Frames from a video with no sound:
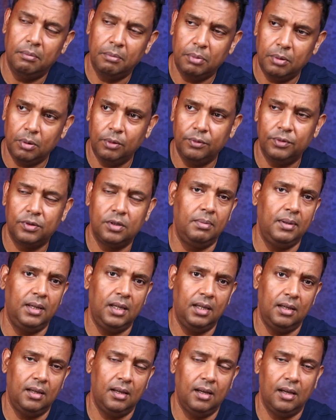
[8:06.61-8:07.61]
proves to
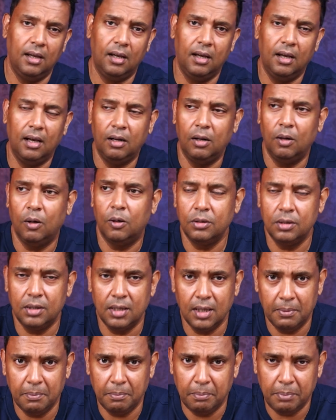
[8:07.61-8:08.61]
be a
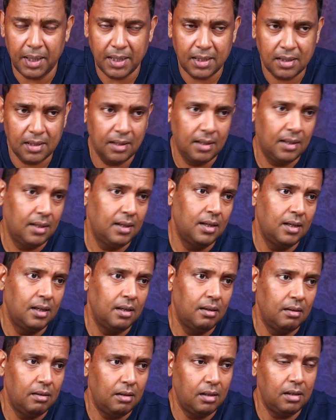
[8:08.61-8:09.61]
long-term bet
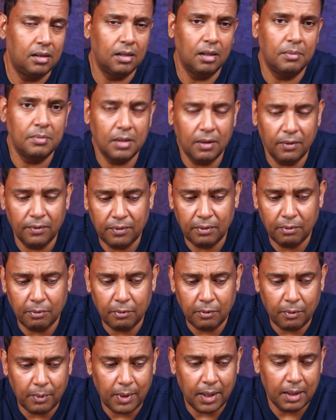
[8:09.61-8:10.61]
in terms of
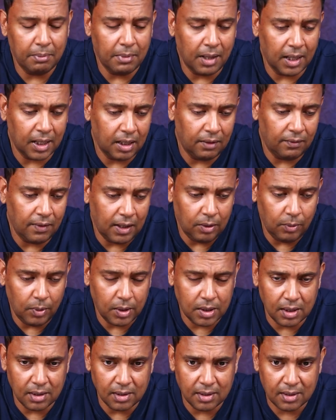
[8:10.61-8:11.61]
where market
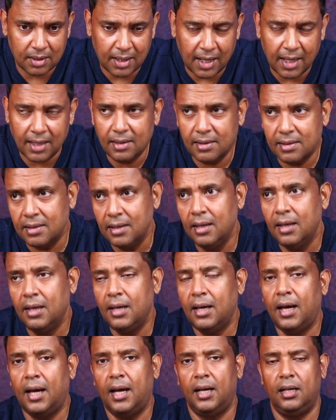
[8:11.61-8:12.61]
valuation stands,
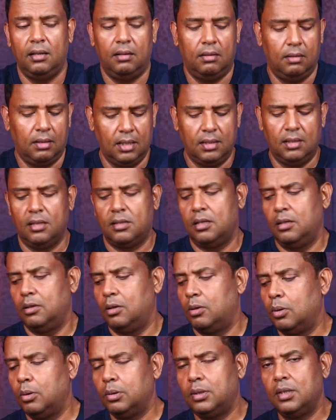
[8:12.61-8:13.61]
and consistent
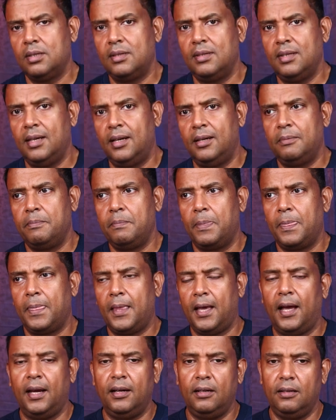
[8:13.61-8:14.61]
growth is there,
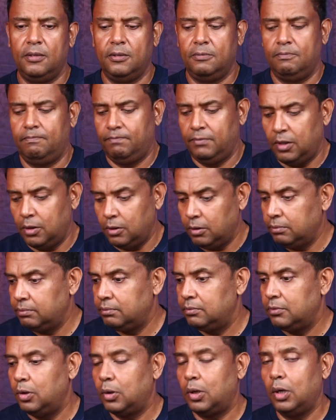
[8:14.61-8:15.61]
and
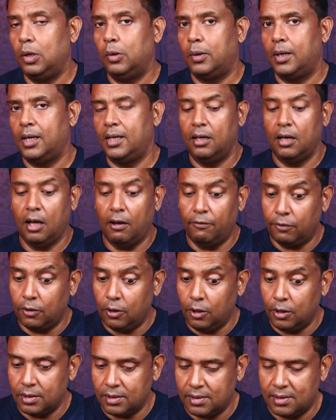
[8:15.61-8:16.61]
you can look at it. Of
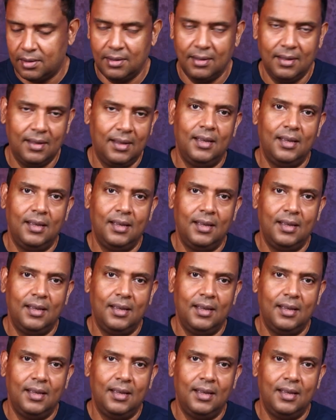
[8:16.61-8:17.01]
course,